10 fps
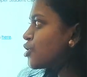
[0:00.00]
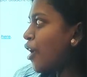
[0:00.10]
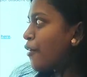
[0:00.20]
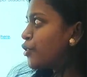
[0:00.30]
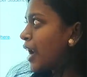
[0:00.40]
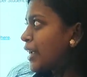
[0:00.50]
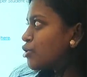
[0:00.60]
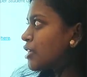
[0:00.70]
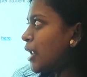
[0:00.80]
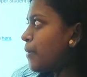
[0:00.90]
So I would like to
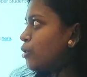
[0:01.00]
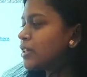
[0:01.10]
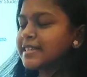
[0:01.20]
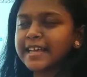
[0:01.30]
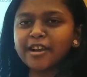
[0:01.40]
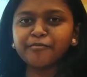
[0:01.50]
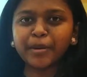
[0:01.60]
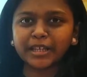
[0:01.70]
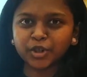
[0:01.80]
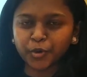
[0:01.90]
tell about the
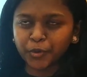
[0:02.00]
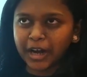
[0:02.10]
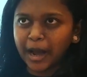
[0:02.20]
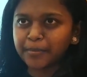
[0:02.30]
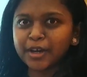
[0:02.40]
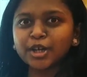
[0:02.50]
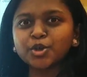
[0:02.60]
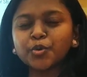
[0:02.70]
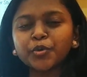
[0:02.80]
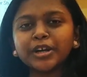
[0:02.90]
Selfpaced Codelab.
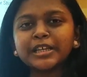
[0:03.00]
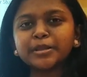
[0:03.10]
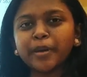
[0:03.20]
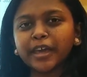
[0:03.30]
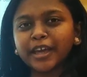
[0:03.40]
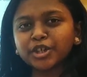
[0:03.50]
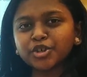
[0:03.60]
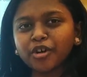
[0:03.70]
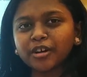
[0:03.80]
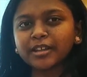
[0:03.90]
So Google is making
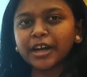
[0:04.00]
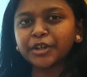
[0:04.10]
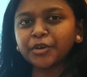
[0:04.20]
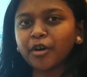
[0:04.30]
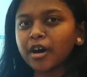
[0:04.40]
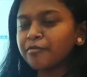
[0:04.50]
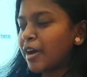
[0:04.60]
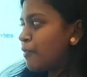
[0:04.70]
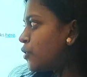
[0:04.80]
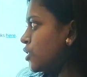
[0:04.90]
sure that you are
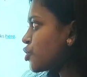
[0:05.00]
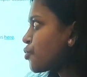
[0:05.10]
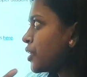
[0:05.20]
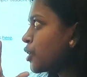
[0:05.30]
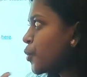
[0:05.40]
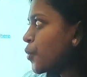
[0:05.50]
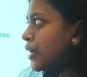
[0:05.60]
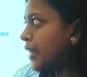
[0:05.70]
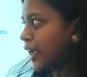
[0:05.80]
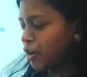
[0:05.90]
well versed with the
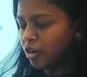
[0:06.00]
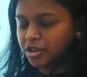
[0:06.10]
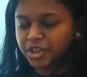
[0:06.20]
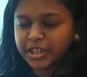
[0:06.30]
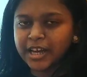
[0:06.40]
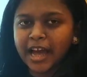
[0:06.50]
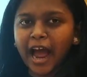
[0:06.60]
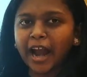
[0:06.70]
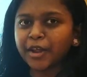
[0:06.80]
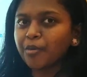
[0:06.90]
Google technology
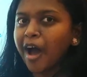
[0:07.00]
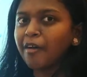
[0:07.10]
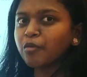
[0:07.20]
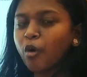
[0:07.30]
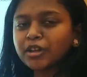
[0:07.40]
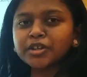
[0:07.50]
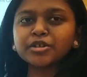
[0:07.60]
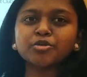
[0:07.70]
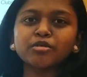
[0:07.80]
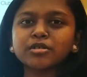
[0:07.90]
and you have all the
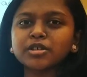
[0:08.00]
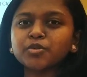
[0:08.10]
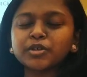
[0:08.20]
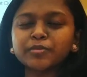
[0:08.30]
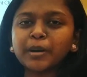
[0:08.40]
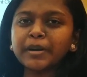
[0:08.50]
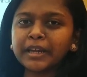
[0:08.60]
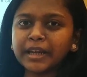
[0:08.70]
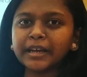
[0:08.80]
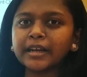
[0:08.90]
resources which will be
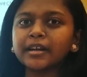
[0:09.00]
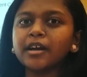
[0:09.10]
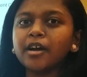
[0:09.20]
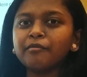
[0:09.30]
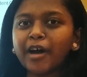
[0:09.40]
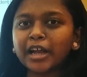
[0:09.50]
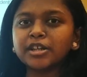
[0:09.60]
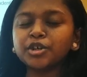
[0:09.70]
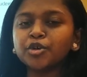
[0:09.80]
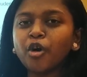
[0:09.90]
needed while
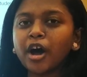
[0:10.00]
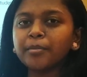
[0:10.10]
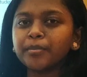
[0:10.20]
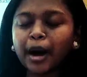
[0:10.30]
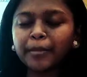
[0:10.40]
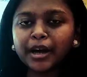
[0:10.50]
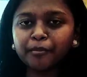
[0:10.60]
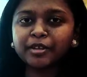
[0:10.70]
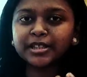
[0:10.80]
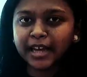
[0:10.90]
you are coming
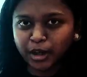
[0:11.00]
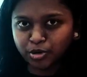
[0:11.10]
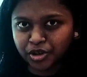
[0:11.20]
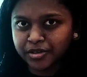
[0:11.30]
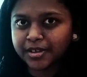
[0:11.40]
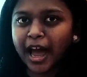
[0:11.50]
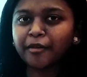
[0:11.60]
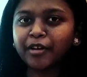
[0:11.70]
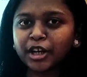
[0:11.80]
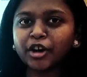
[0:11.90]
up with solutions
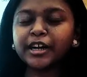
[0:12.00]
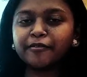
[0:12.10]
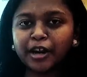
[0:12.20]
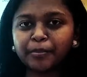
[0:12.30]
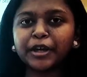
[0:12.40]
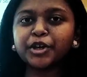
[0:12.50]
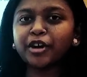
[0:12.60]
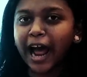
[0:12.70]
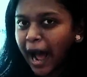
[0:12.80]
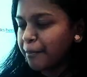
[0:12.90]
and while you are developing your
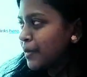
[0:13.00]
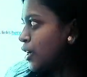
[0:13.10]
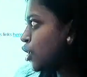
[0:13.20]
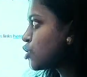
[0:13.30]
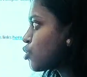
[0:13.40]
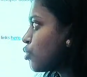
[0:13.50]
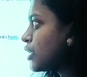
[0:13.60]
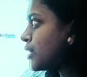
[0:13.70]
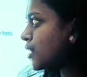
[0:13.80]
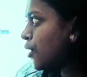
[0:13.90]
app. So
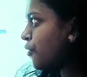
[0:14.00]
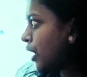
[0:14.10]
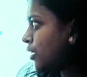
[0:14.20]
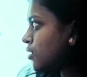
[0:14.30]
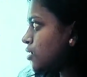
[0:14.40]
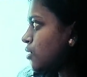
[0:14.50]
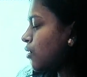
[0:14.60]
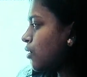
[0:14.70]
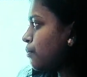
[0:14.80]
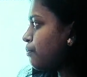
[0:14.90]
these are various
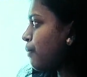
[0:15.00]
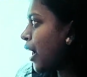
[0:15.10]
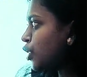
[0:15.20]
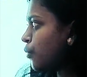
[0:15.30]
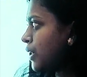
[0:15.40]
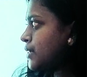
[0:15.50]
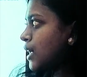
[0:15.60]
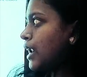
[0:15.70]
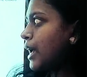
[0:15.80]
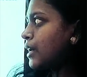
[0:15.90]
pathways
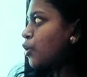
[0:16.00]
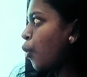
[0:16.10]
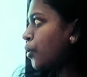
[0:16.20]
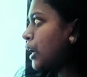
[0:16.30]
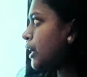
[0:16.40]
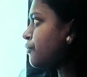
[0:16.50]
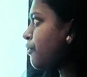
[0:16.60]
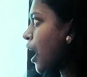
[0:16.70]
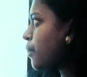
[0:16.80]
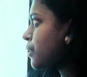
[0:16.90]
like Kotlin,
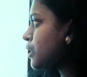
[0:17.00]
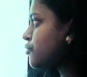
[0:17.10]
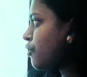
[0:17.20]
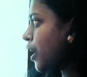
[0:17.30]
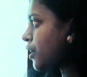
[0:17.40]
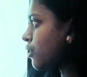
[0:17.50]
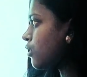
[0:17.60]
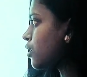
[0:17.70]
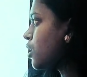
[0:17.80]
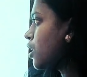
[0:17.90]
Firebase,
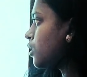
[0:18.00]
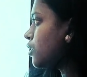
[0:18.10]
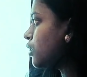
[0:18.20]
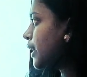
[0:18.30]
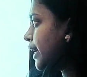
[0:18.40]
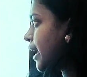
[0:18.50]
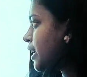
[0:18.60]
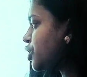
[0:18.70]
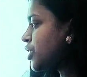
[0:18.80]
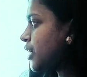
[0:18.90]
Flutter, the data
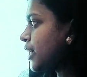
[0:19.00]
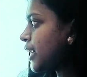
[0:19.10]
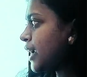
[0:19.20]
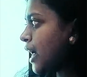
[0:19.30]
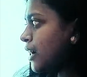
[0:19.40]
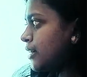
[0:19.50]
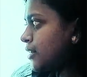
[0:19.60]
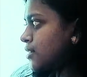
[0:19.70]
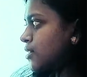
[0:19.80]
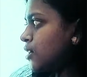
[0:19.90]
engineering and
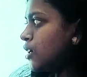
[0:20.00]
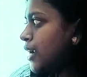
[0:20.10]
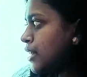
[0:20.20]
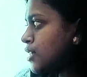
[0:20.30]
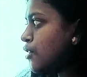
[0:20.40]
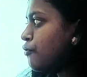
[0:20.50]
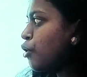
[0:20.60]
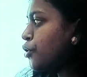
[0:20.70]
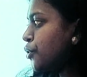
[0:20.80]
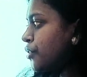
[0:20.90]
analytics,
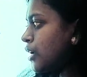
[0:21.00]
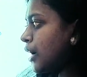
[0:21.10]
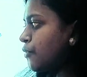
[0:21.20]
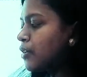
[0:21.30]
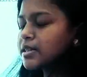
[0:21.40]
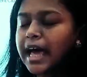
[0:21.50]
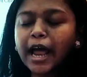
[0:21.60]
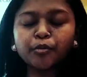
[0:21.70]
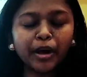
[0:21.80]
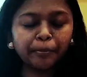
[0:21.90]
TensorFlow, neural networks,
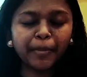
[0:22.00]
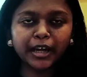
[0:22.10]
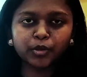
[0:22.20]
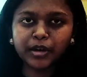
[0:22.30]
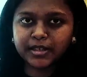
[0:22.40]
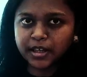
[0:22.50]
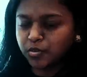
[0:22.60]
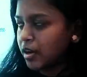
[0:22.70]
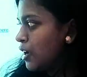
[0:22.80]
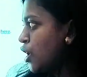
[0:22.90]
and web pathways as
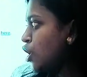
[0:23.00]
well.